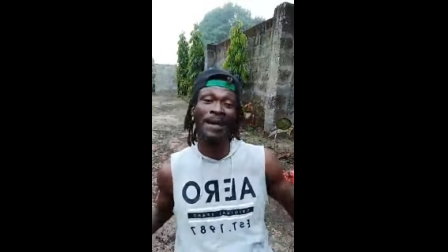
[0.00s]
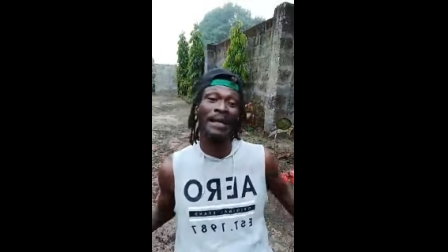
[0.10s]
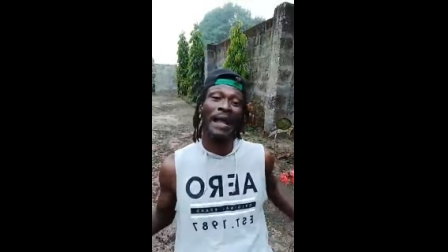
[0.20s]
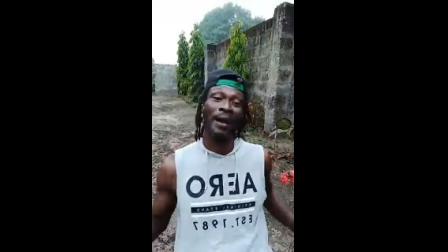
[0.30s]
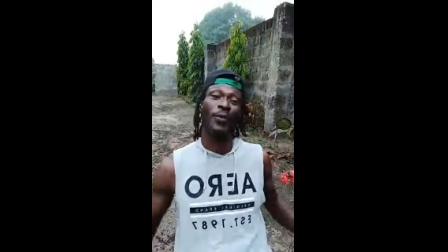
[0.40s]
they
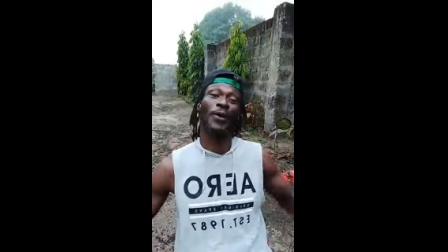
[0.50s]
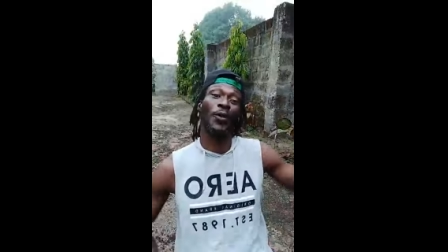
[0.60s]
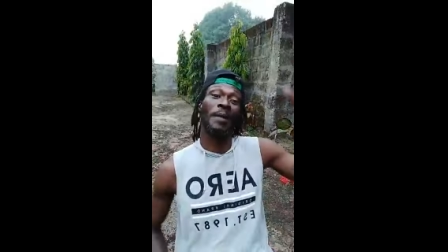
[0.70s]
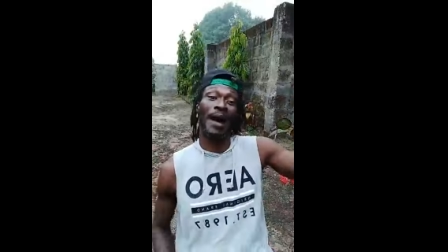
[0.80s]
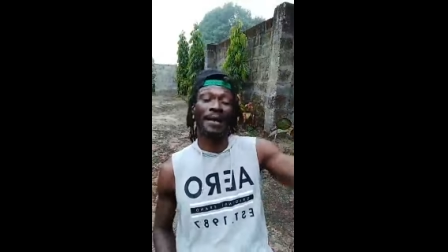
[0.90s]
knock with the
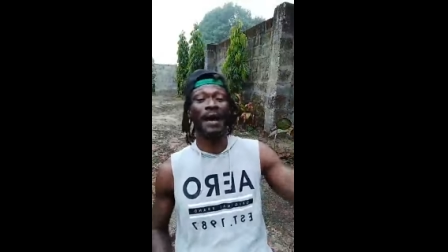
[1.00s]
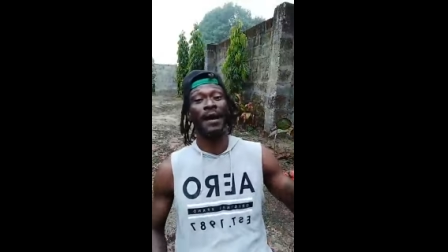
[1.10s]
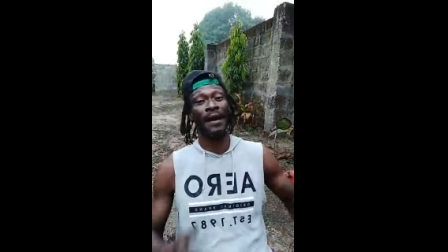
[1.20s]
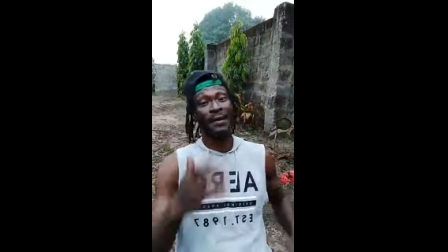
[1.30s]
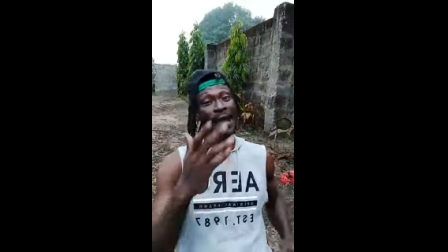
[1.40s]
Uber under.
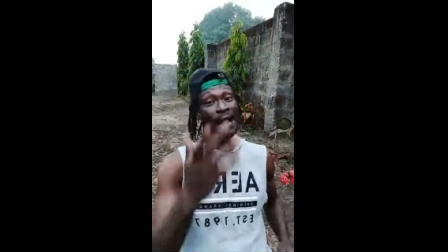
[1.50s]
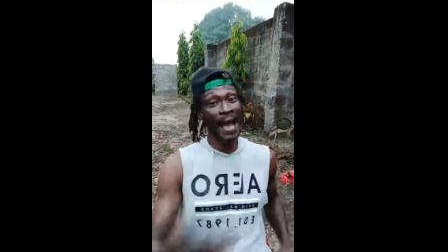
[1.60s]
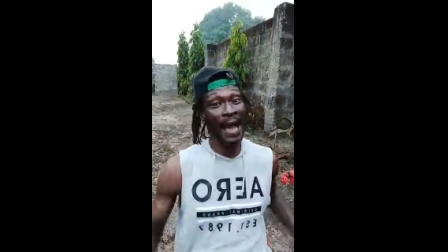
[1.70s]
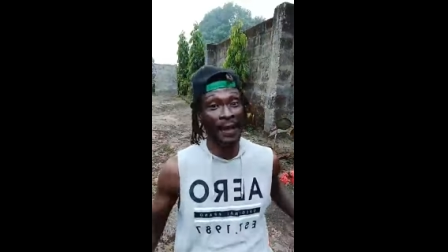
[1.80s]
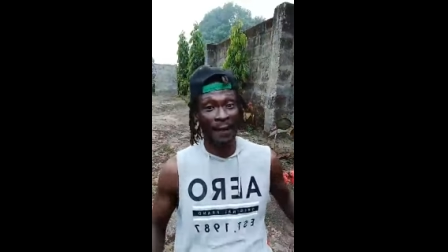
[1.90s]
Not
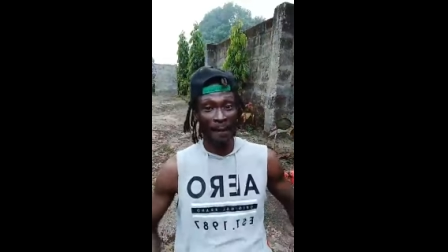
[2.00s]
lie.